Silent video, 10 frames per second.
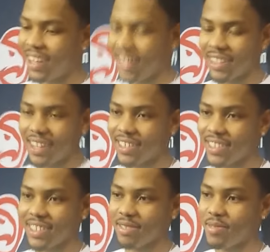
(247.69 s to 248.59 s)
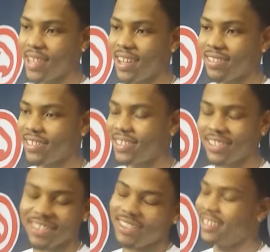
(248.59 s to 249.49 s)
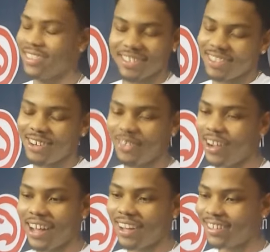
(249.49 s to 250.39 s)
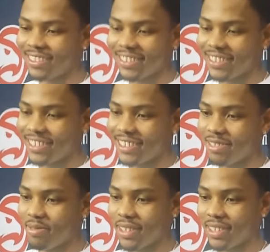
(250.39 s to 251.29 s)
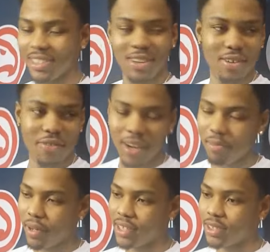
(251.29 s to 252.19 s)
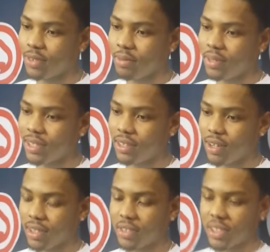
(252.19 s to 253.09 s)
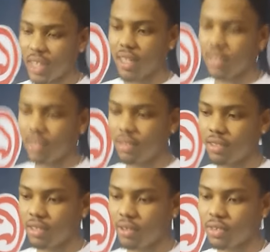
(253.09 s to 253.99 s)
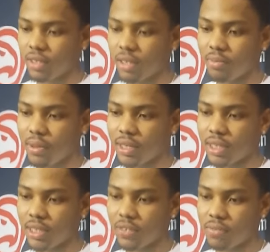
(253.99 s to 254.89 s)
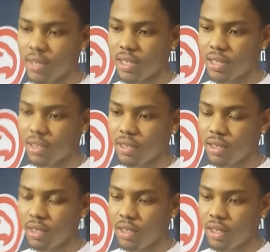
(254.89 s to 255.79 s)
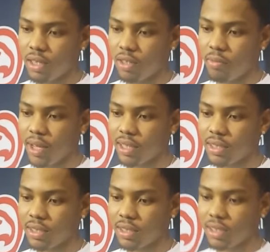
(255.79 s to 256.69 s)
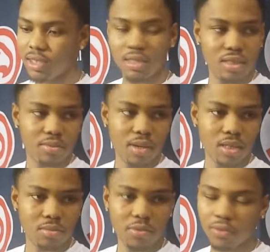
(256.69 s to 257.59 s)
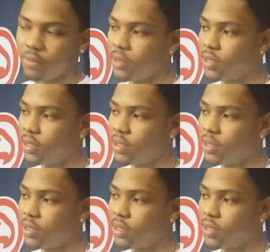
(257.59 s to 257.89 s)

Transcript: I get out there sometimes and just go wild. But, they're very patient with me, understanding, it was a learning process for me, and making it as easy as possible for